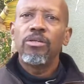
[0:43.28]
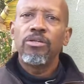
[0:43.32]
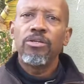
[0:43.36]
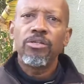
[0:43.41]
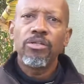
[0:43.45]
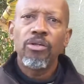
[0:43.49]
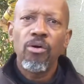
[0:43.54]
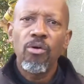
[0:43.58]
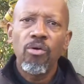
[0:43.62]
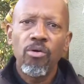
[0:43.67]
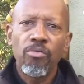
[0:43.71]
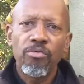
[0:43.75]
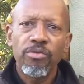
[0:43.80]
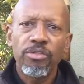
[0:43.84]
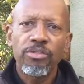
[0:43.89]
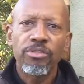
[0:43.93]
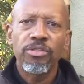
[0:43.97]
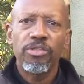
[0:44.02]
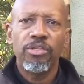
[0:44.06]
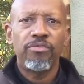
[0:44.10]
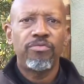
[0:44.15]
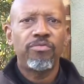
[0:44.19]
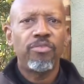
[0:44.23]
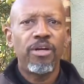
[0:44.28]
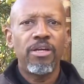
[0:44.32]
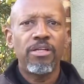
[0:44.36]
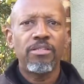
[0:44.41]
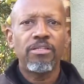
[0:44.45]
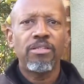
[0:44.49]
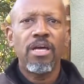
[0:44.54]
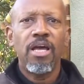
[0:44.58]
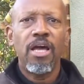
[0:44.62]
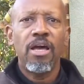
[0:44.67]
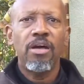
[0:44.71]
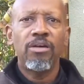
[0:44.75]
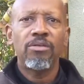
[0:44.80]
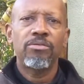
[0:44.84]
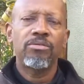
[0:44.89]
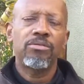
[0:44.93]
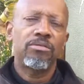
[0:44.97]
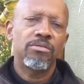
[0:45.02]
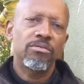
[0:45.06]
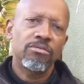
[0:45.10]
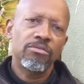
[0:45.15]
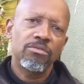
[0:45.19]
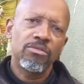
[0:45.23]
you go over to your friend's
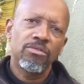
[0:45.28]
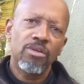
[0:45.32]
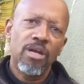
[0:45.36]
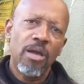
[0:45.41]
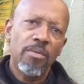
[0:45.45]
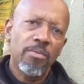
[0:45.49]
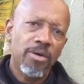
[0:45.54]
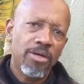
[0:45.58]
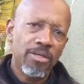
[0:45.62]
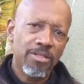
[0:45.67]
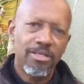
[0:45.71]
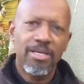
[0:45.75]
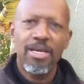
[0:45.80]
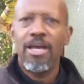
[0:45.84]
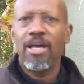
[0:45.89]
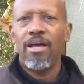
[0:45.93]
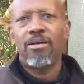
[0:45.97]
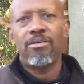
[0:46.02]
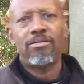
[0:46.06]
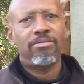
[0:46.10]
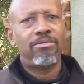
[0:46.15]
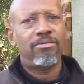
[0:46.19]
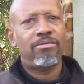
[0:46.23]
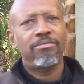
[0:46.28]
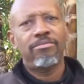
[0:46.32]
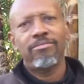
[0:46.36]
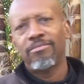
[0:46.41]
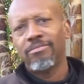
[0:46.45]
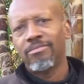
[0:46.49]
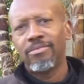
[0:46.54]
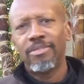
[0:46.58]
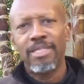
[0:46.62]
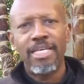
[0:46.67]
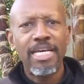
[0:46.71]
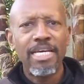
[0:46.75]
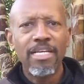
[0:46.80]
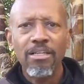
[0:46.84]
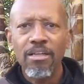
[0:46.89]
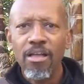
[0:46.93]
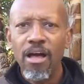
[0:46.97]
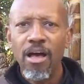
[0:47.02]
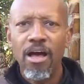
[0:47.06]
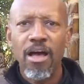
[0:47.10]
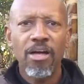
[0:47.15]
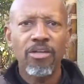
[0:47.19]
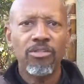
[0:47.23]
house, grandma's house,
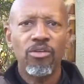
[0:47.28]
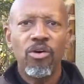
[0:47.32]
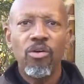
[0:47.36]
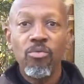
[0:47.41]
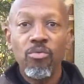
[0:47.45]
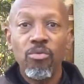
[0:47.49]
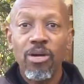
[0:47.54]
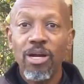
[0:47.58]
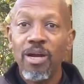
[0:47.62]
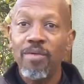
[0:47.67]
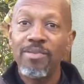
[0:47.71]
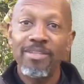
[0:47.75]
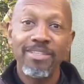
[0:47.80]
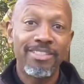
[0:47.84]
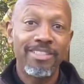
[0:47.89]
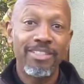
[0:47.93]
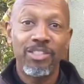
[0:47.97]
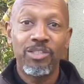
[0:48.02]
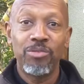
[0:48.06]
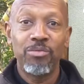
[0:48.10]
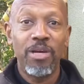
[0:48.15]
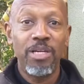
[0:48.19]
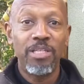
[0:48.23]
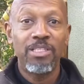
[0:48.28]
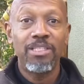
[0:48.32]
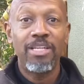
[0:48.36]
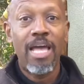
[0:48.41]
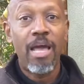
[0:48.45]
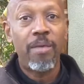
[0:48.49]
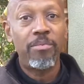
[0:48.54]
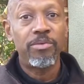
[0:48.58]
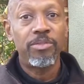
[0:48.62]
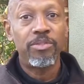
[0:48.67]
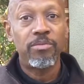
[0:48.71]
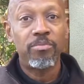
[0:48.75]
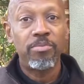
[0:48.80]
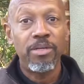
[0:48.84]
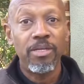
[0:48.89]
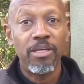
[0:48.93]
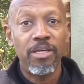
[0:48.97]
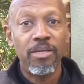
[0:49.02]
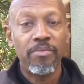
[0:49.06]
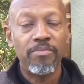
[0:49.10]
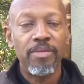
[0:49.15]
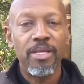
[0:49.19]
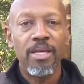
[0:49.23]
in-laws, whatever the situation happens to
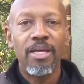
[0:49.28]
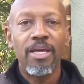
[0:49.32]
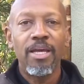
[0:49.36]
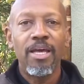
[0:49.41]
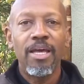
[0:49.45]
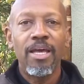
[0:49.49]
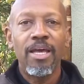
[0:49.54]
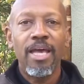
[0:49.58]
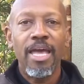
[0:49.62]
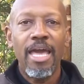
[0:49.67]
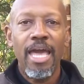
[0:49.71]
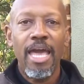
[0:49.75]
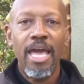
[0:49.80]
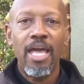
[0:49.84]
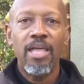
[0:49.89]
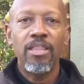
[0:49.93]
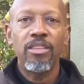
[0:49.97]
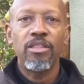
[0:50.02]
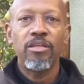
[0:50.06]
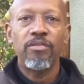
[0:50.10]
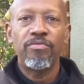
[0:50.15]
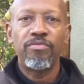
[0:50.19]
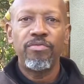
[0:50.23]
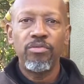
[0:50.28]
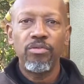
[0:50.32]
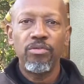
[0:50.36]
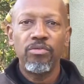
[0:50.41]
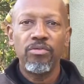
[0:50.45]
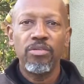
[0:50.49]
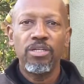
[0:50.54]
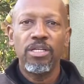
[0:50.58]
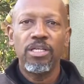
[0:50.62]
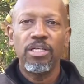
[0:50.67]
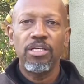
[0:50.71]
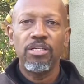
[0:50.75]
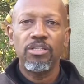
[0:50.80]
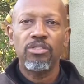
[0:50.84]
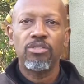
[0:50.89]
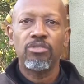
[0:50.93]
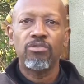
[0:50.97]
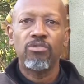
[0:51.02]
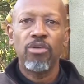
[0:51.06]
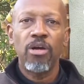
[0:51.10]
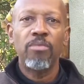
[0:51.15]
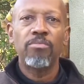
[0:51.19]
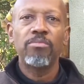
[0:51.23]
be, and the food is
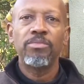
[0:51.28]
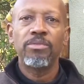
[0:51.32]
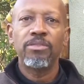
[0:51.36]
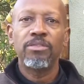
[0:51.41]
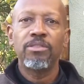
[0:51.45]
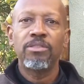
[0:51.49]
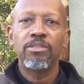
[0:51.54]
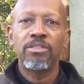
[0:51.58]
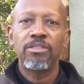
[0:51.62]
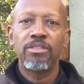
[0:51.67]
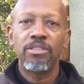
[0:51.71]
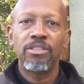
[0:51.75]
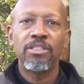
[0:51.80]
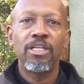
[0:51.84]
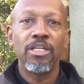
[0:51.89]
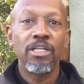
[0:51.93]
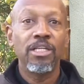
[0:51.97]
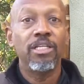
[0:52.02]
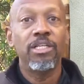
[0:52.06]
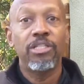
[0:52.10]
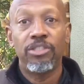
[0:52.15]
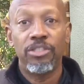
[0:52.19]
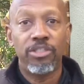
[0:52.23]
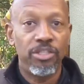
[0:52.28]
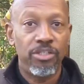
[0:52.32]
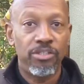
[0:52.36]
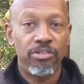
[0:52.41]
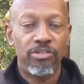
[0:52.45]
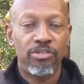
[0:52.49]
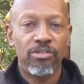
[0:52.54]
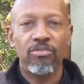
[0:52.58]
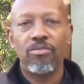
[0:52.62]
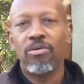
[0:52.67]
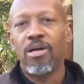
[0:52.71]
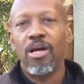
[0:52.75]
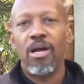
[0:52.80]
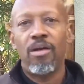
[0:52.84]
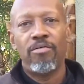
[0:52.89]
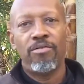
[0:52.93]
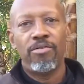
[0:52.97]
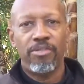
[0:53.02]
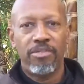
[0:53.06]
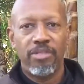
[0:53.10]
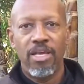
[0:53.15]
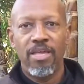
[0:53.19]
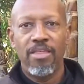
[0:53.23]
scrumptious, or
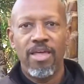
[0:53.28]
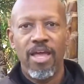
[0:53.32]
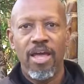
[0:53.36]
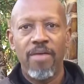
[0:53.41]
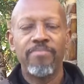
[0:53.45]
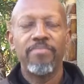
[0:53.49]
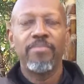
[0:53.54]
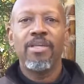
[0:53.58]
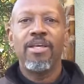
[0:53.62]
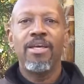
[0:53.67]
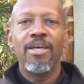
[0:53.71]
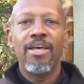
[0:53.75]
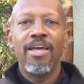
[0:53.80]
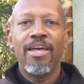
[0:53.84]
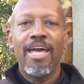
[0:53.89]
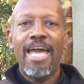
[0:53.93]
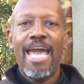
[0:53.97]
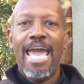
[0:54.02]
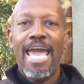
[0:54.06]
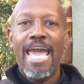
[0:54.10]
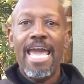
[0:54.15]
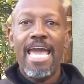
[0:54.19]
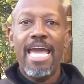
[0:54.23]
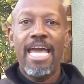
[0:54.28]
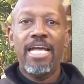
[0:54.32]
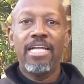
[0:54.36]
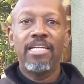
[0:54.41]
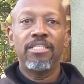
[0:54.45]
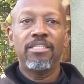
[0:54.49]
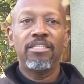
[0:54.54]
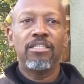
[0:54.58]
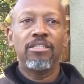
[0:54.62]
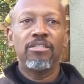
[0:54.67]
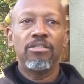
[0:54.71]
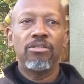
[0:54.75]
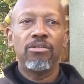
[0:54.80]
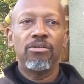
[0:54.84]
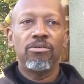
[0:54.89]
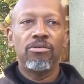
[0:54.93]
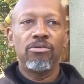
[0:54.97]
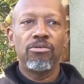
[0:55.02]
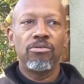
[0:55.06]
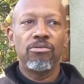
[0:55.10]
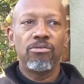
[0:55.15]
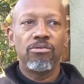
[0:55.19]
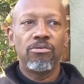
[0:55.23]
however you say that, and
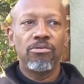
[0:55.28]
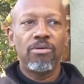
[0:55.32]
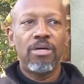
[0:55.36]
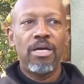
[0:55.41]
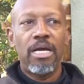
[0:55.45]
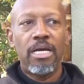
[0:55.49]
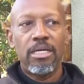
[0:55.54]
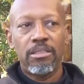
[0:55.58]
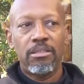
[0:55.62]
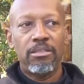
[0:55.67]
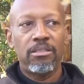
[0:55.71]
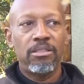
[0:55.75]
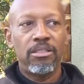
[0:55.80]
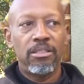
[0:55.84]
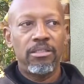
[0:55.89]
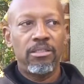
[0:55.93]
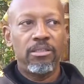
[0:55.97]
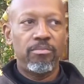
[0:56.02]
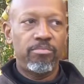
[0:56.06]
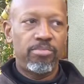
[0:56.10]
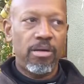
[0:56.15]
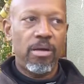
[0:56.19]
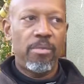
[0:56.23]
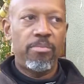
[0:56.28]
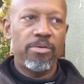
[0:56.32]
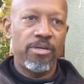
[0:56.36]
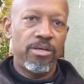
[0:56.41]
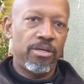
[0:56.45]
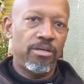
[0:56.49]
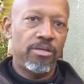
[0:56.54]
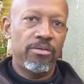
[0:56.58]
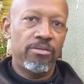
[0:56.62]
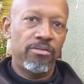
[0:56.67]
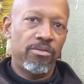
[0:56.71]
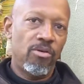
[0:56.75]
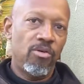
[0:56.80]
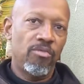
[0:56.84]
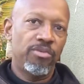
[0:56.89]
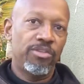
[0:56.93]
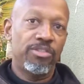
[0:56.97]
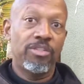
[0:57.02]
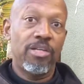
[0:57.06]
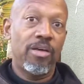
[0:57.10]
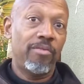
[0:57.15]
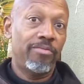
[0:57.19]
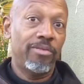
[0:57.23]
you actually probably
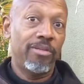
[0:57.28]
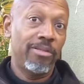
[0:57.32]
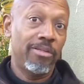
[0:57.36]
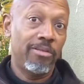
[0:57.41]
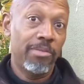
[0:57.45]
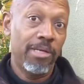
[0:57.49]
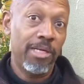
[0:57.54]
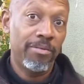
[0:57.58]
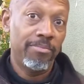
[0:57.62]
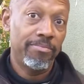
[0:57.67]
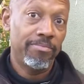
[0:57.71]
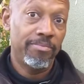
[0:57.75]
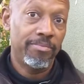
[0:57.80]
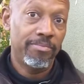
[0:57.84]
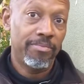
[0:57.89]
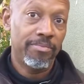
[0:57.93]
overstuffed a little bit.